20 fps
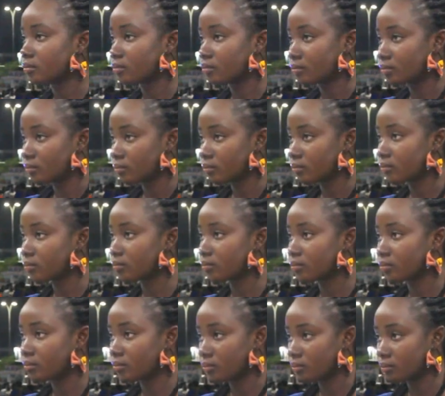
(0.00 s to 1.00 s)

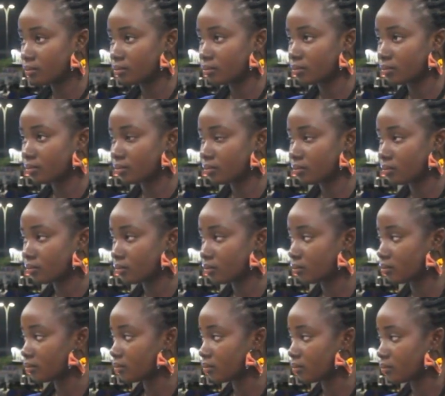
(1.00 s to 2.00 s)

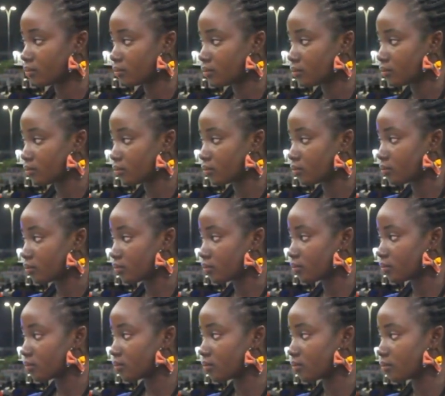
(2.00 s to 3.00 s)

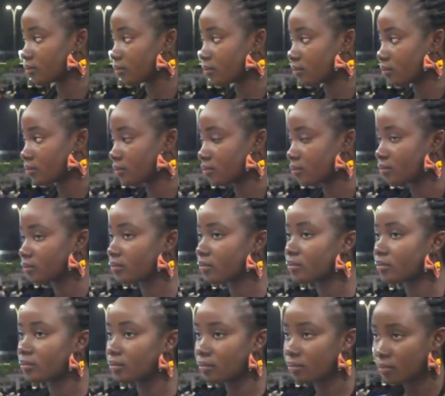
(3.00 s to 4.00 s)

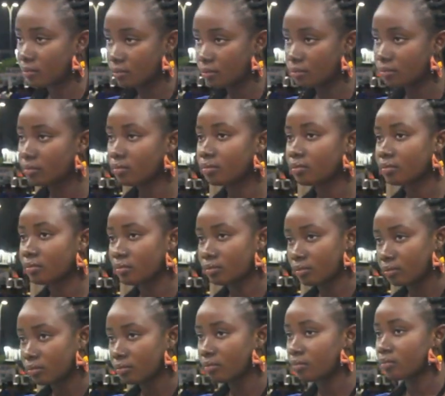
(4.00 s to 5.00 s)

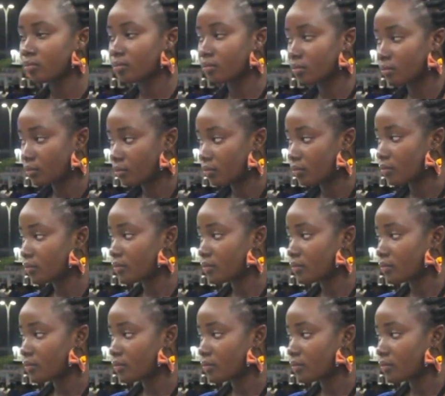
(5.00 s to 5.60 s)
This person isn't speaking.